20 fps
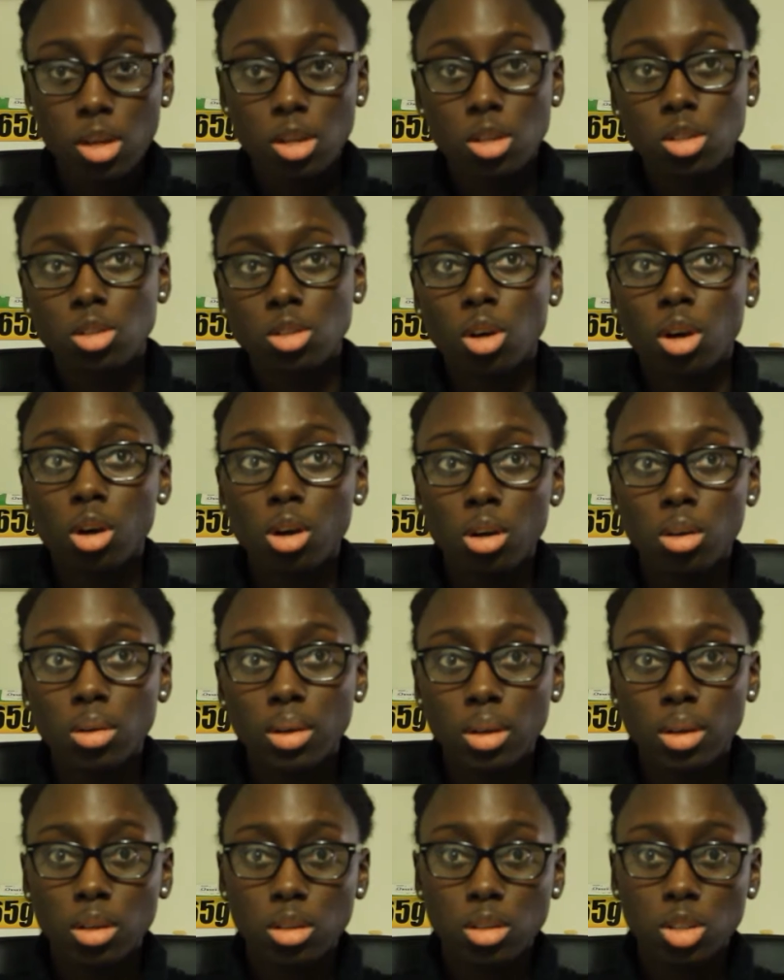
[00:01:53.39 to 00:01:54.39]
So
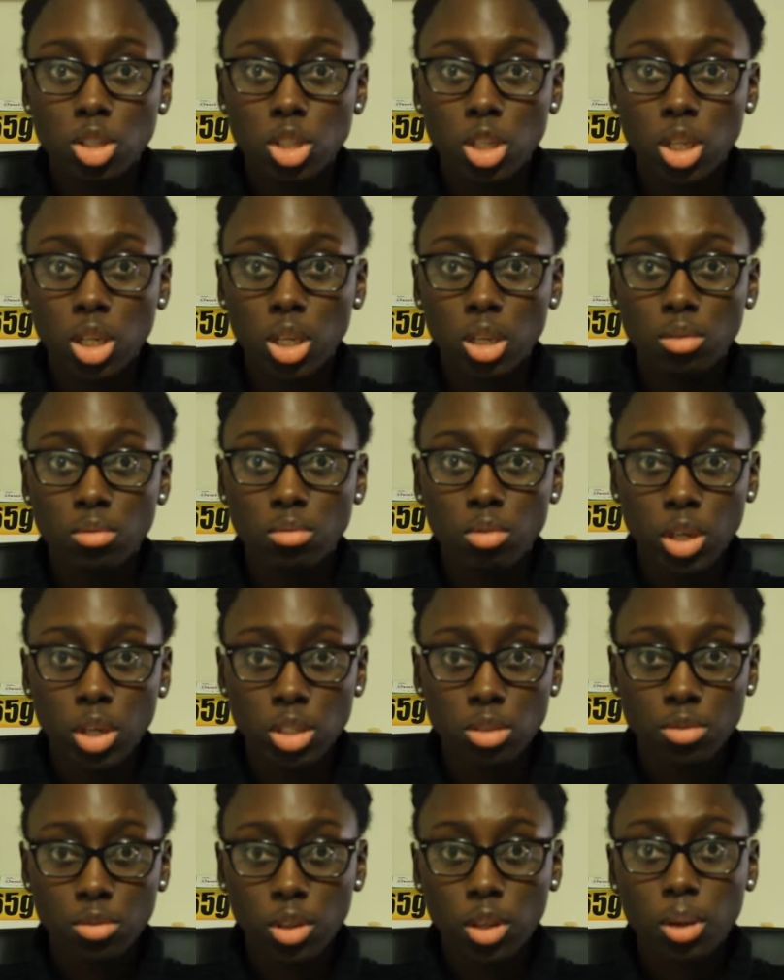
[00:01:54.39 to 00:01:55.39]
she reached
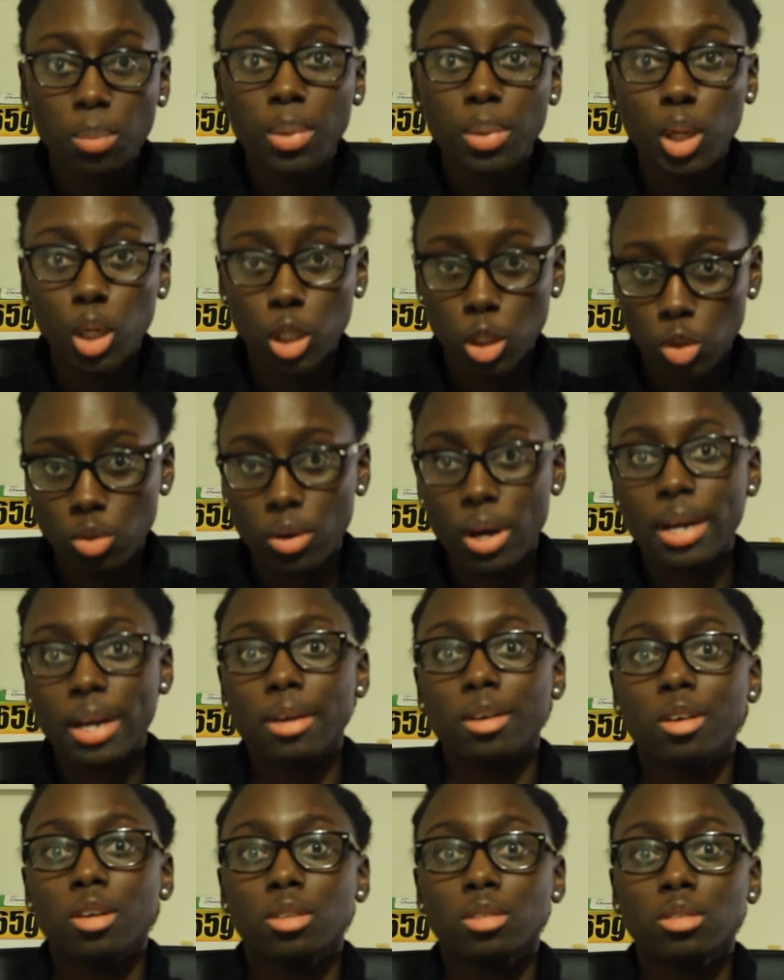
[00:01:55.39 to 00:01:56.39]
for the blow
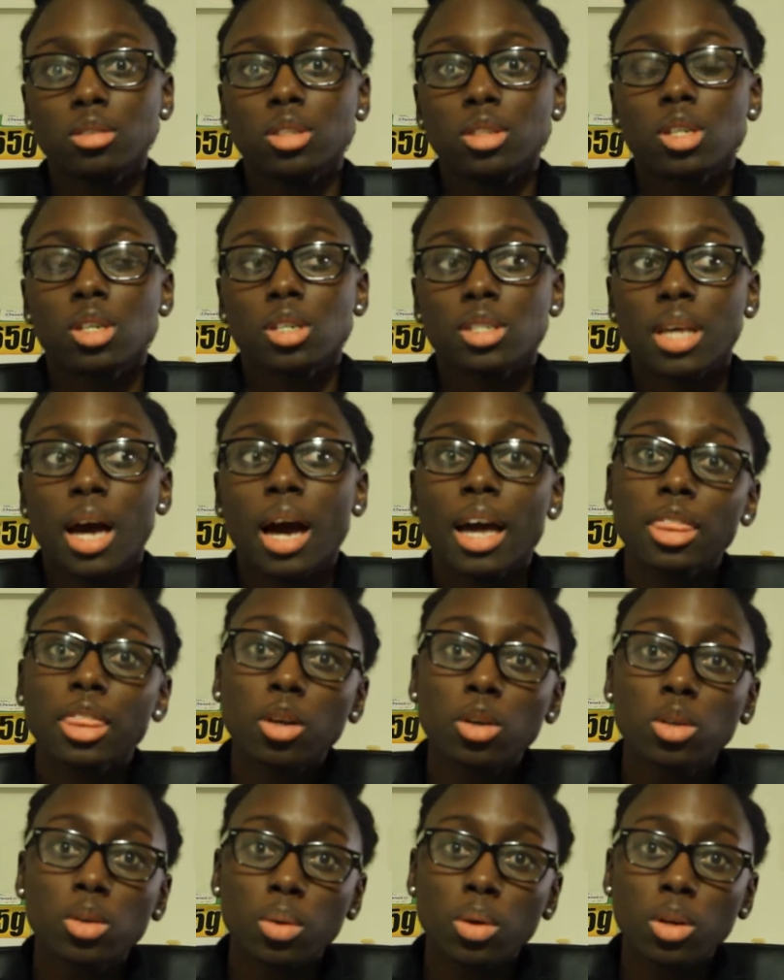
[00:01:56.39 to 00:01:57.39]
dryer, because I
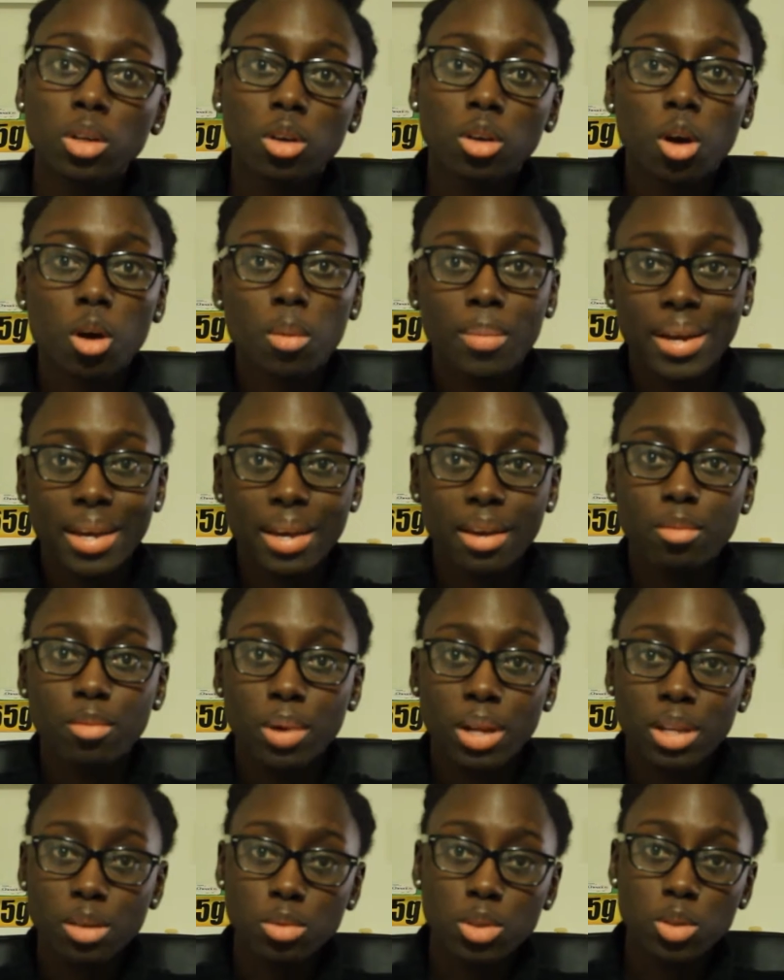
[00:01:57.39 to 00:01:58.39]
thought they were going to comb my hair
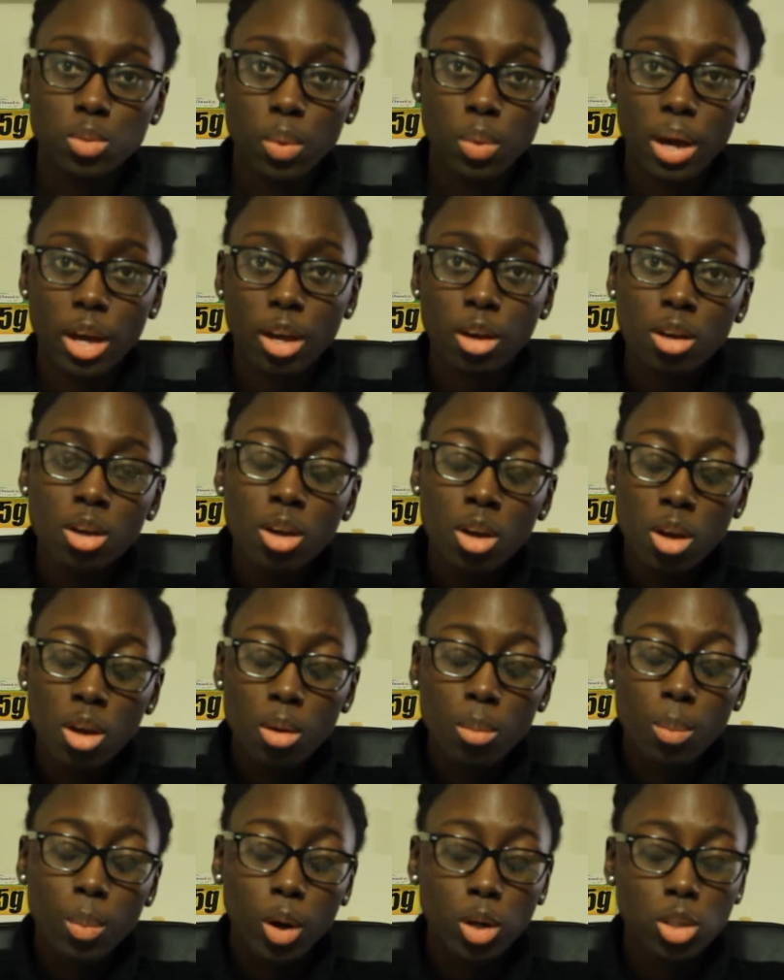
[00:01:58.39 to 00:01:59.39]
while it was wet,
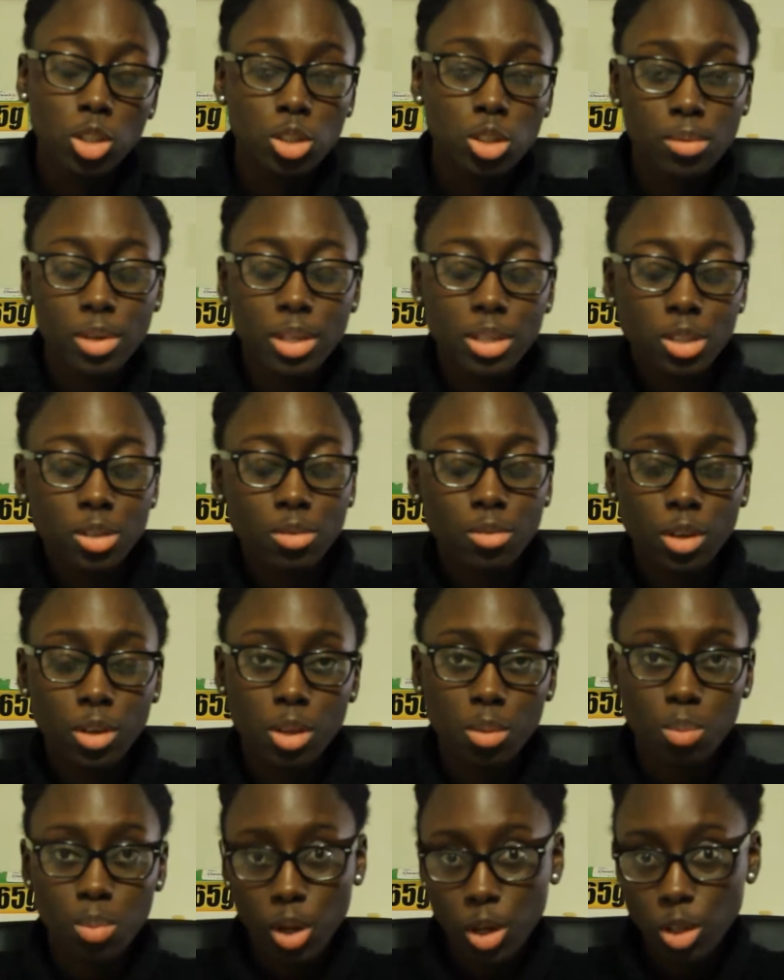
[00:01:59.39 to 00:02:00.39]
but she reached for the
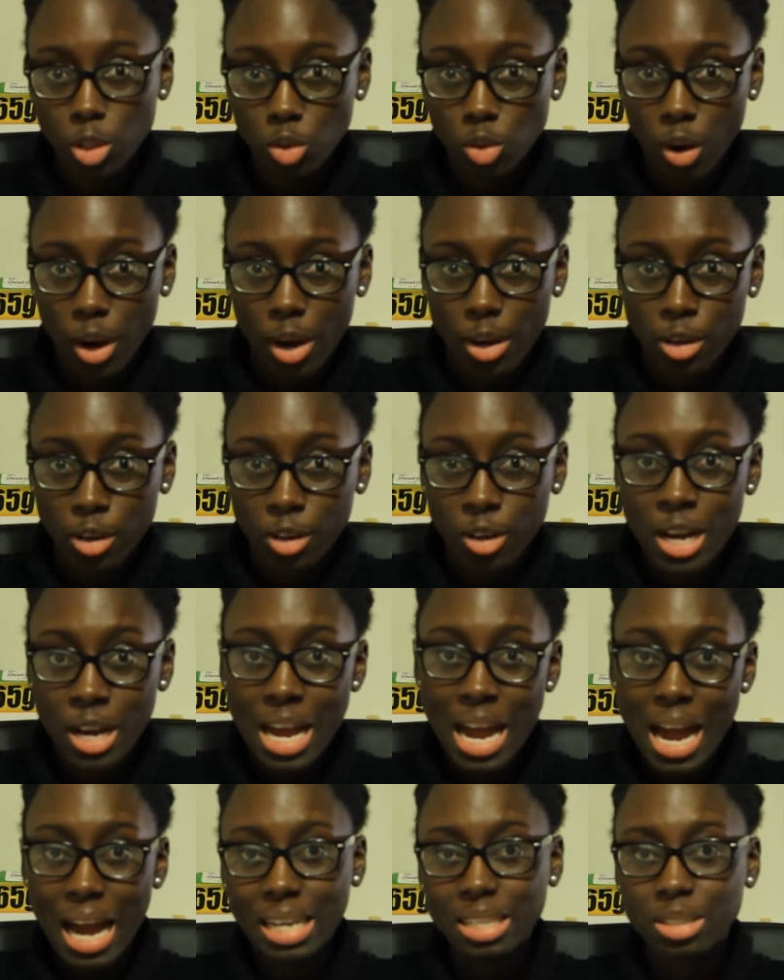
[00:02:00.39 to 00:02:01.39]
blow dryer,
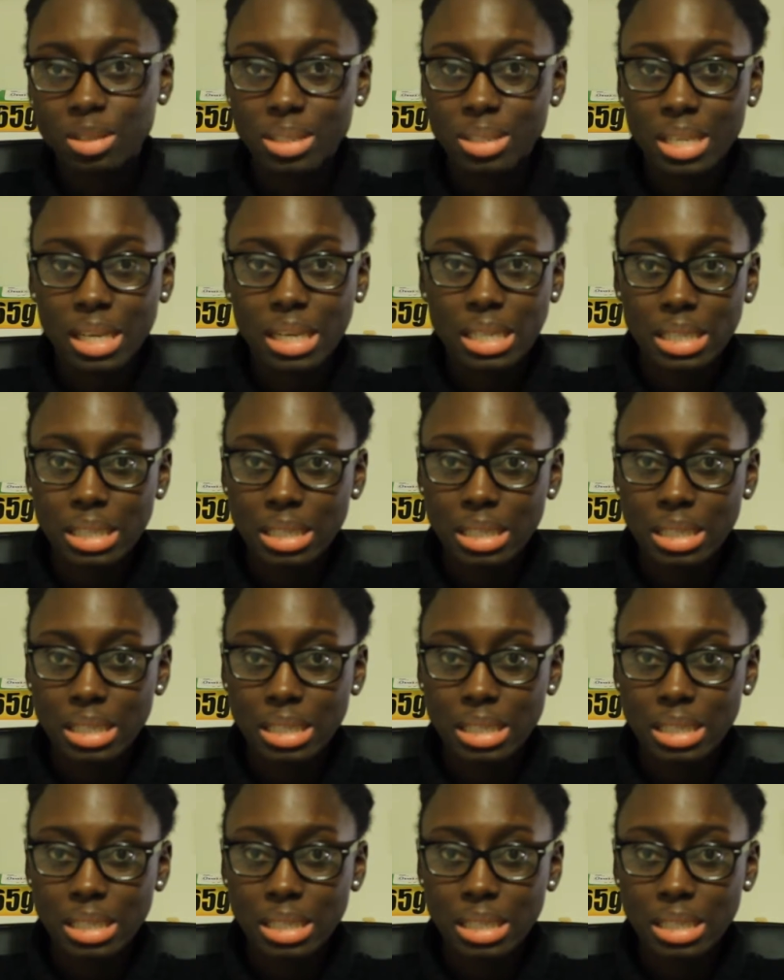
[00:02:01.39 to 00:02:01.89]
and I was like,